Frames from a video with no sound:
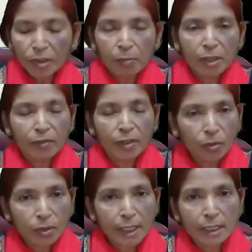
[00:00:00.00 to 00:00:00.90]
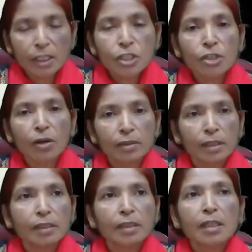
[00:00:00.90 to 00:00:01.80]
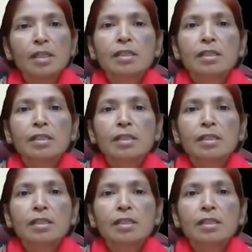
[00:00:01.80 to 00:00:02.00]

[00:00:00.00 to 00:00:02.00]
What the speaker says: But we know that in short run,